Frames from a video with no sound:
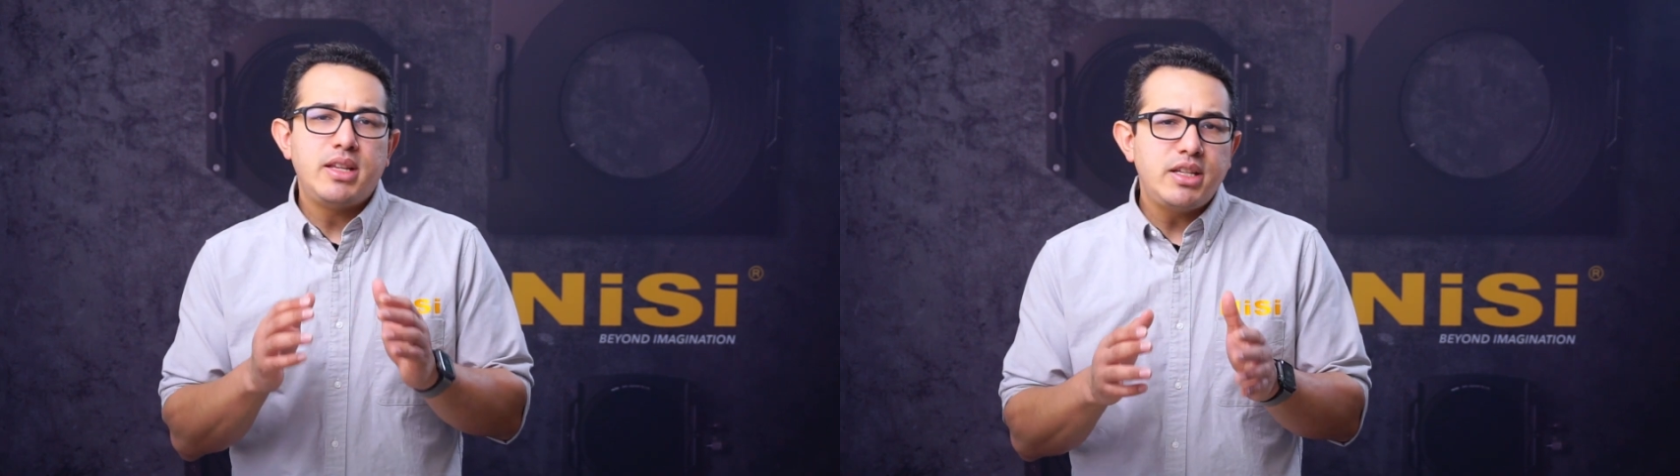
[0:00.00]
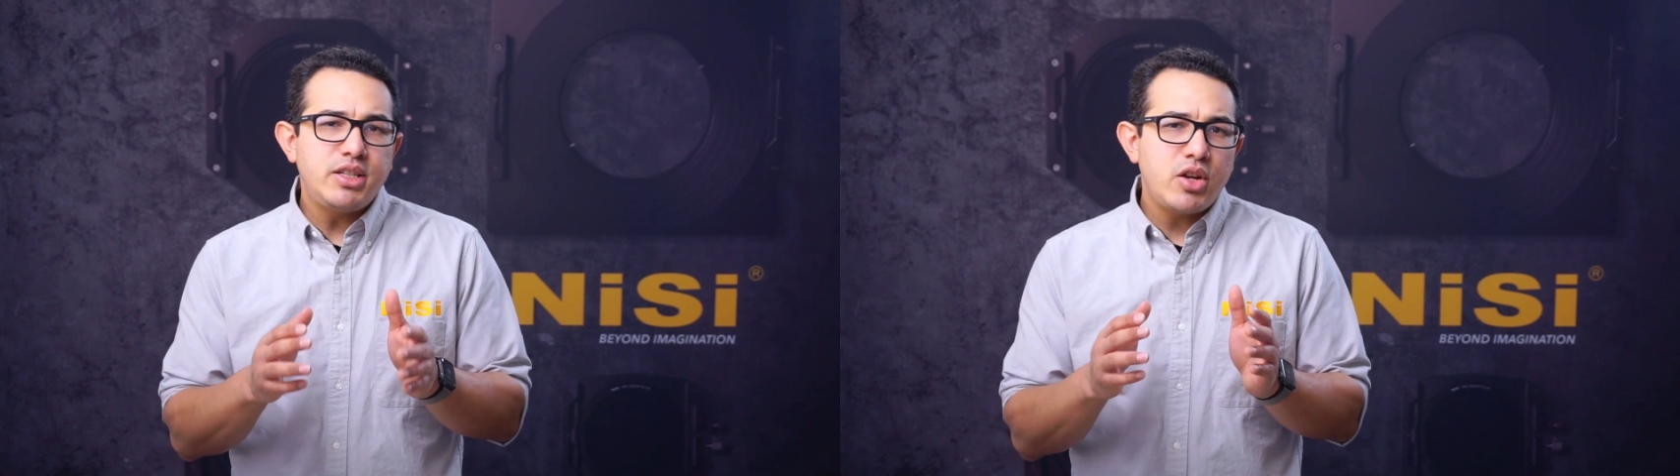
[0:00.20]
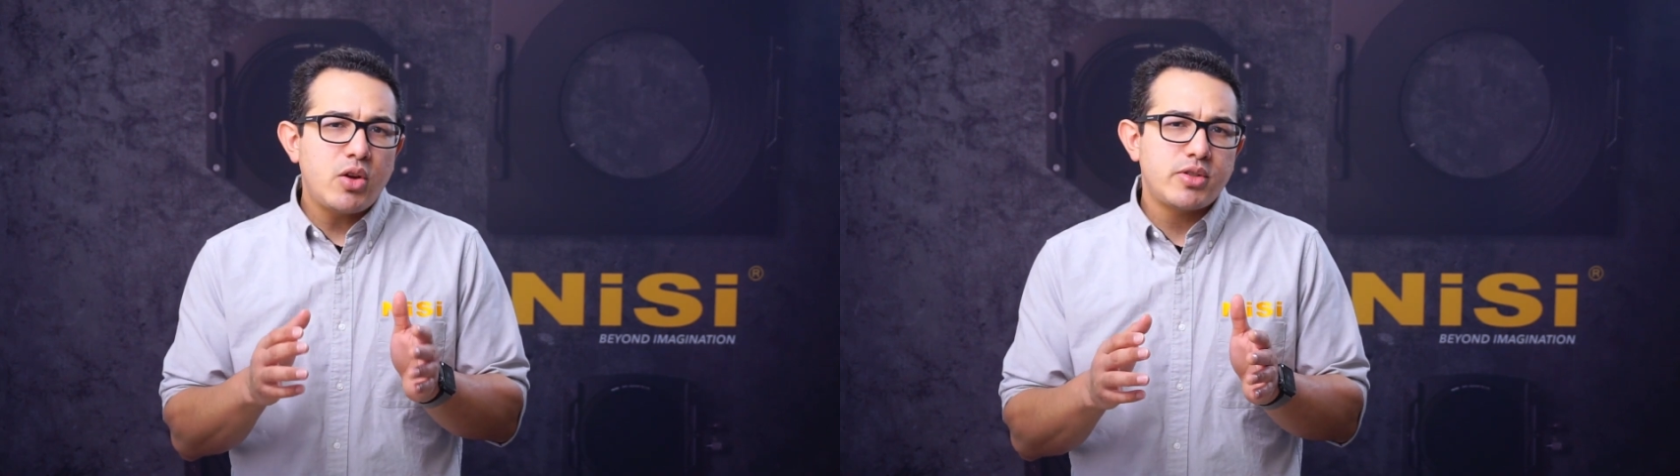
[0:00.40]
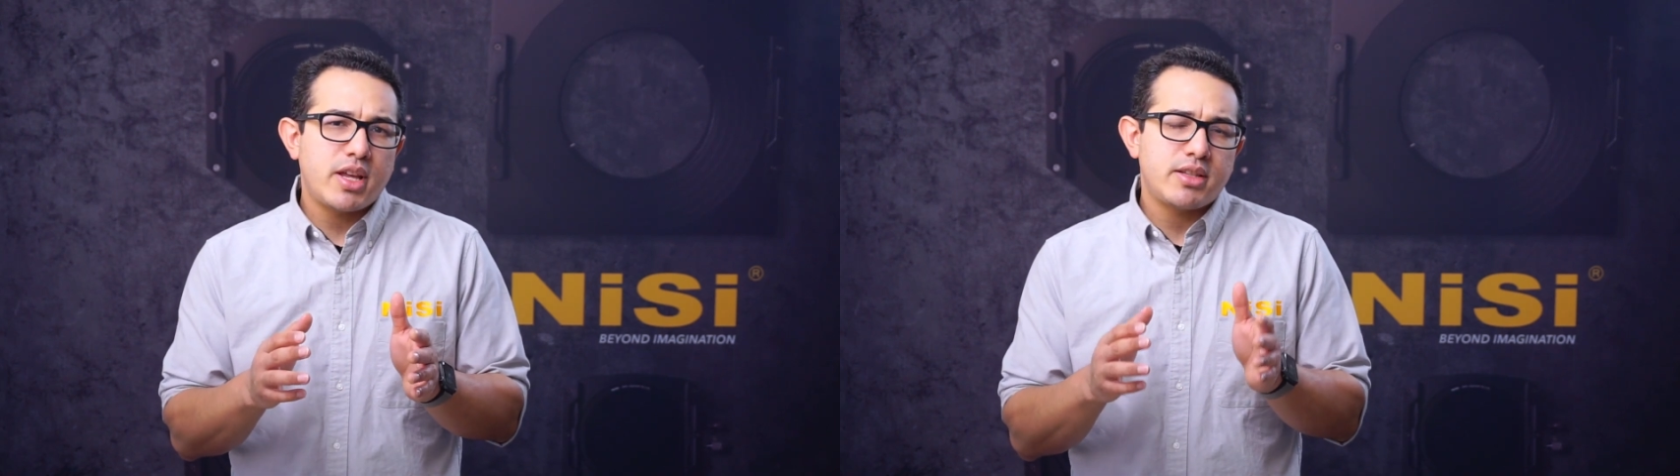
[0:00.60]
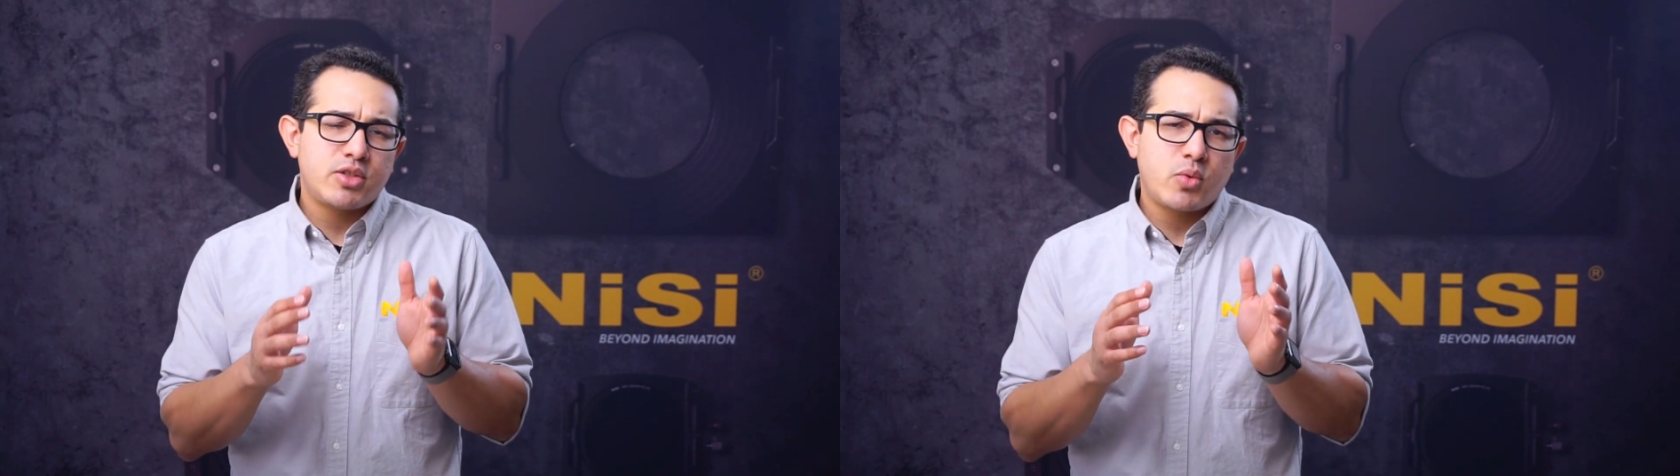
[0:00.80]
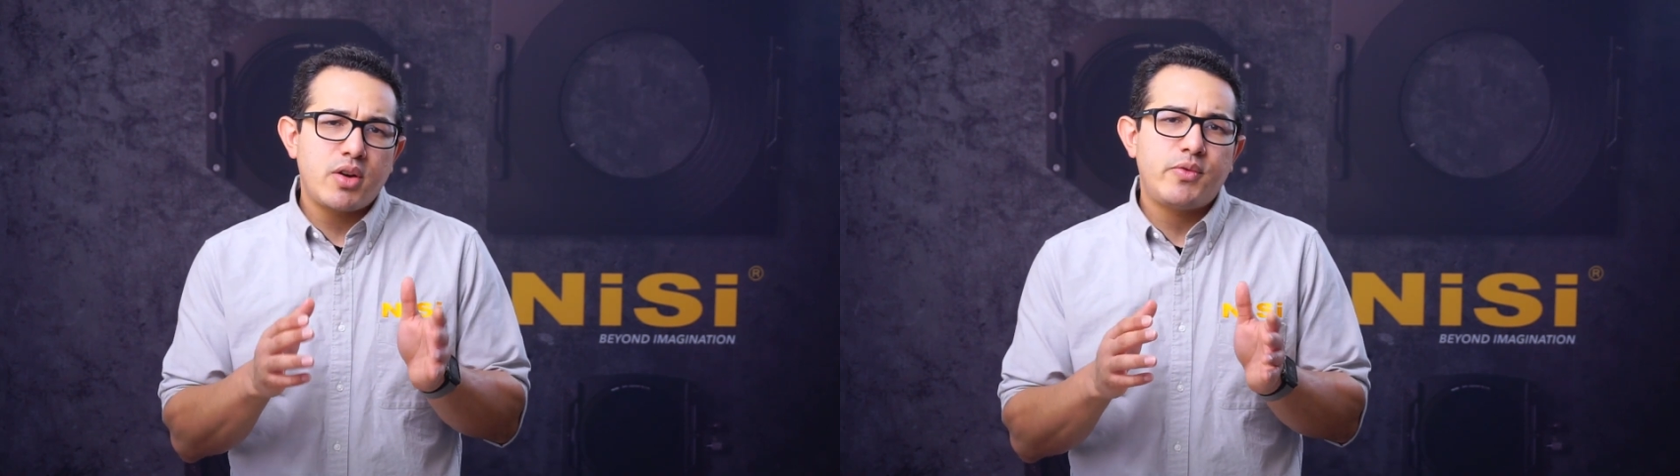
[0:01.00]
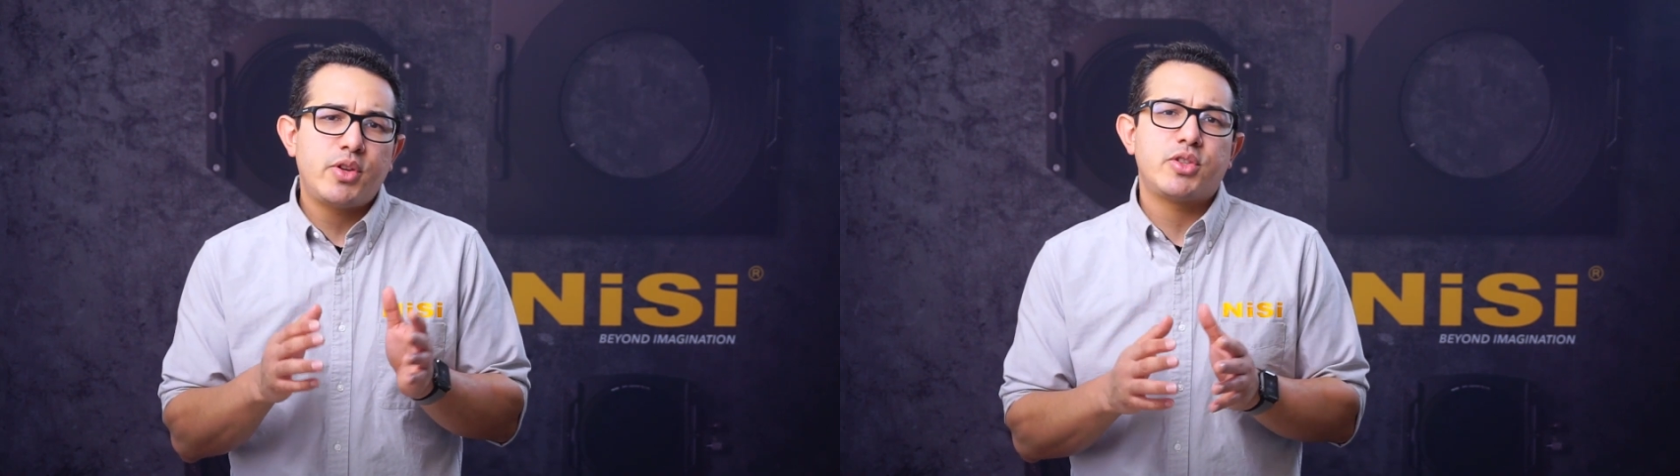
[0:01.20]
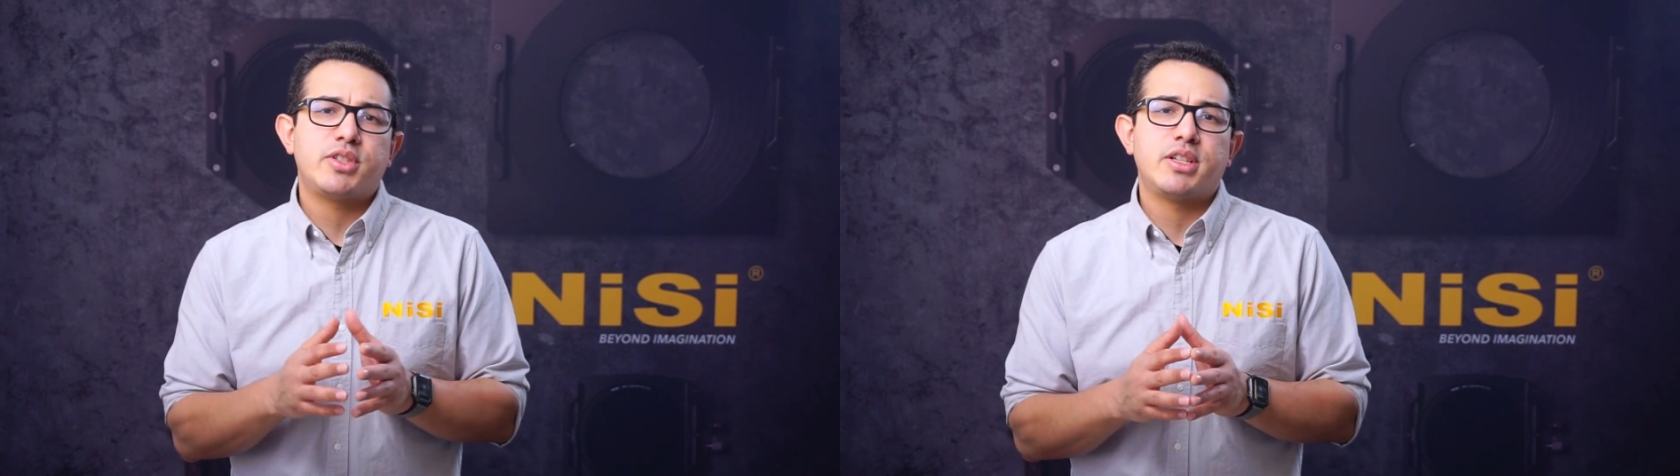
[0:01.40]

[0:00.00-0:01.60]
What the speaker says: NiSi knows that squared filter